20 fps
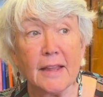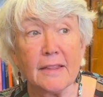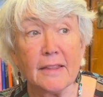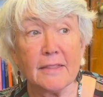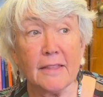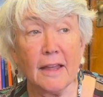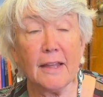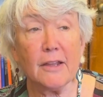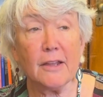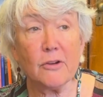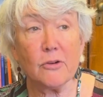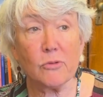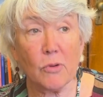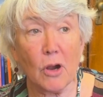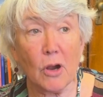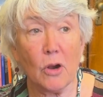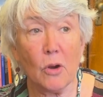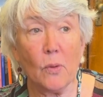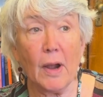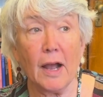they
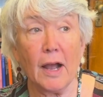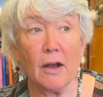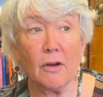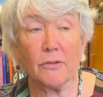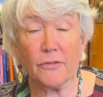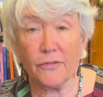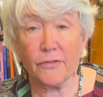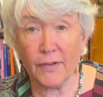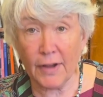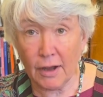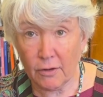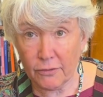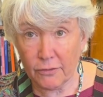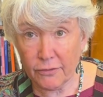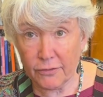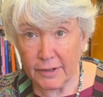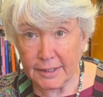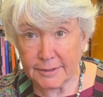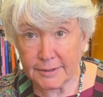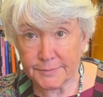grow
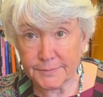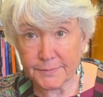alfalfa